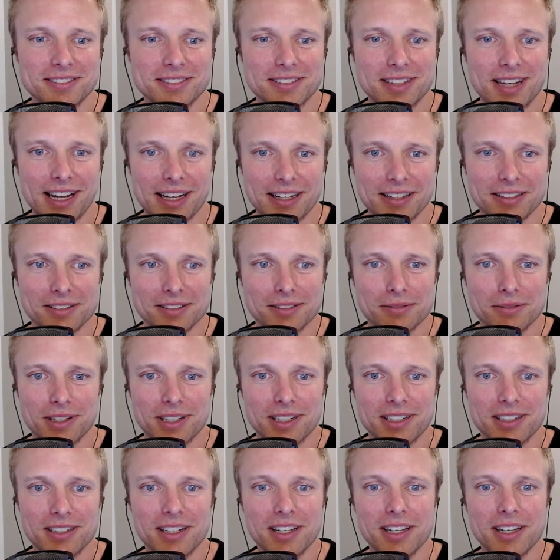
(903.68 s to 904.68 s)
has,
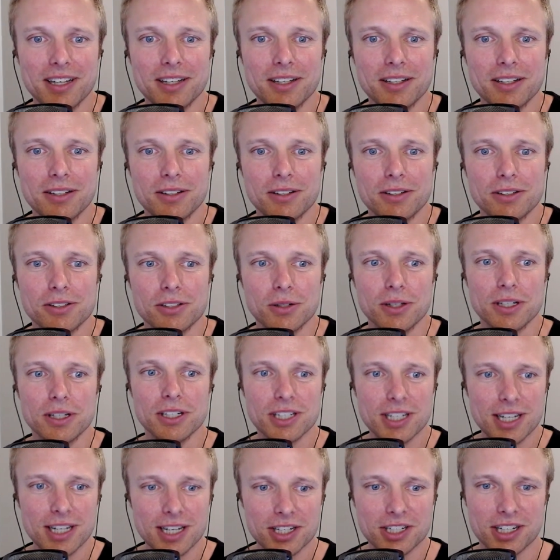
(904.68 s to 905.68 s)
right? So
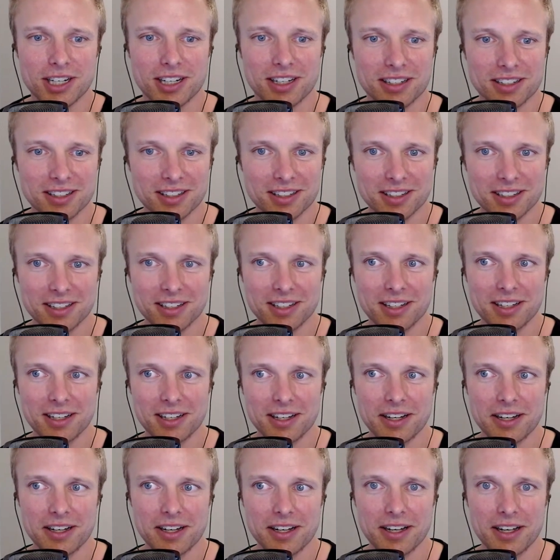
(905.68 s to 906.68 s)
in teaching,
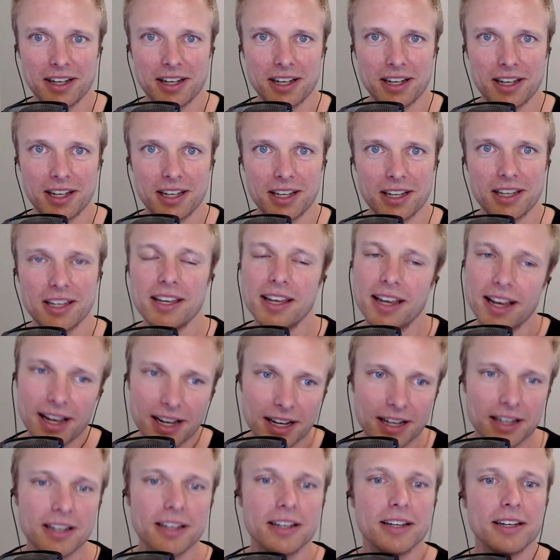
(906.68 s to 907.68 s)

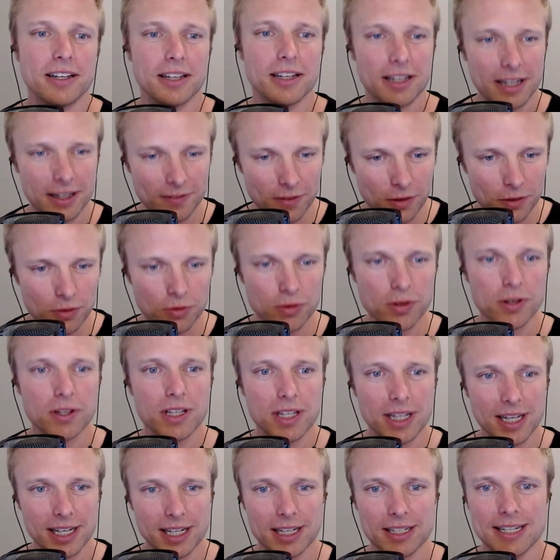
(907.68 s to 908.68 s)
yeah, if you
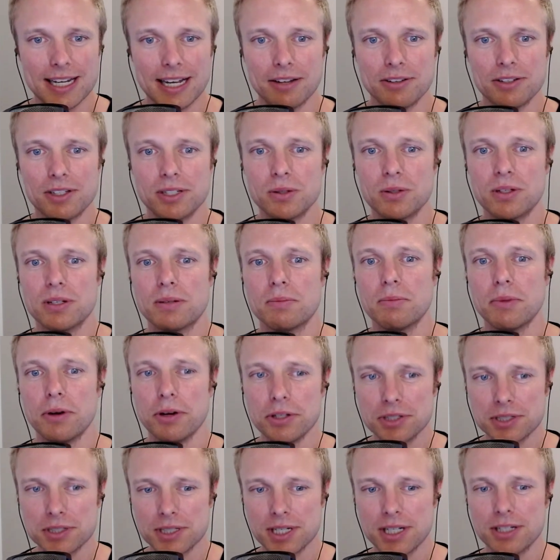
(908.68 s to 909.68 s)
really get it down to it,
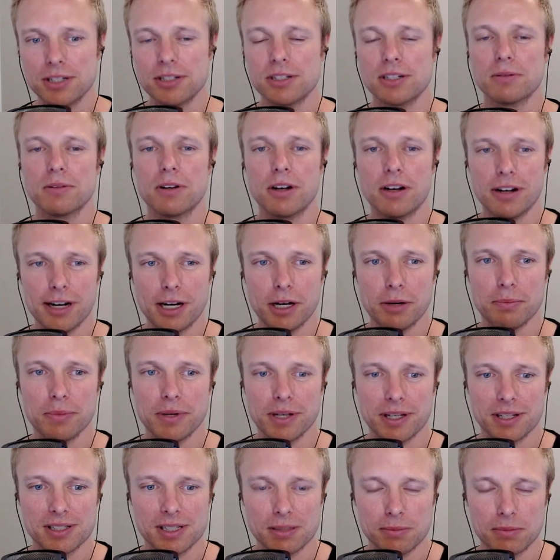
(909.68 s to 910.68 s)
most teachers are
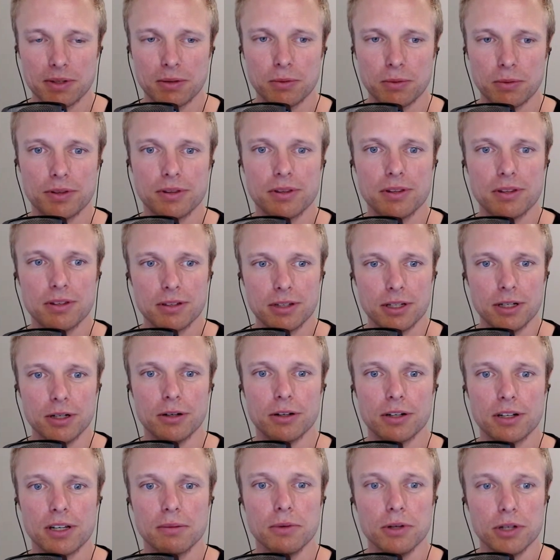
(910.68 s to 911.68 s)
helping someone with,
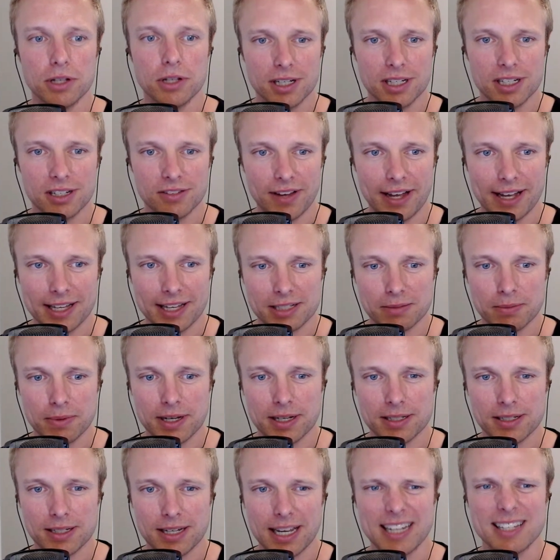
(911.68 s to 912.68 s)
a communicative
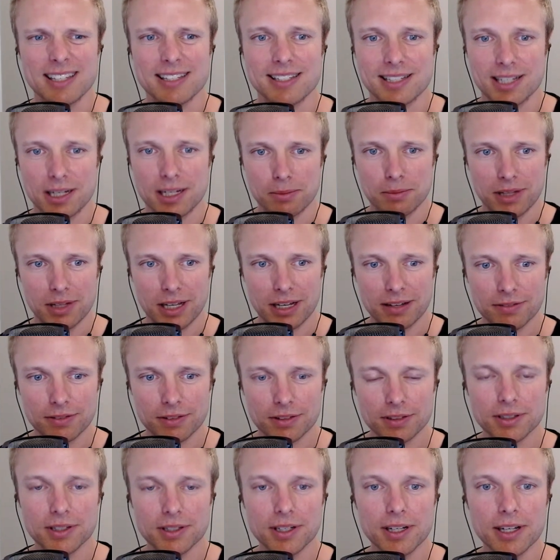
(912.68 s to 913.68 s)
aspect at some
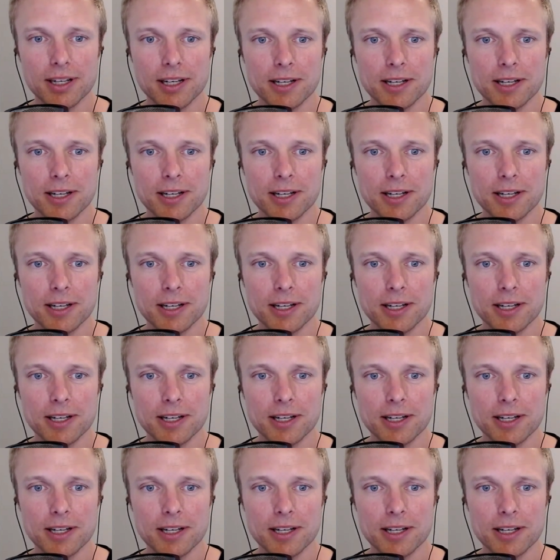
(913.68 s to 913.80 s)
level.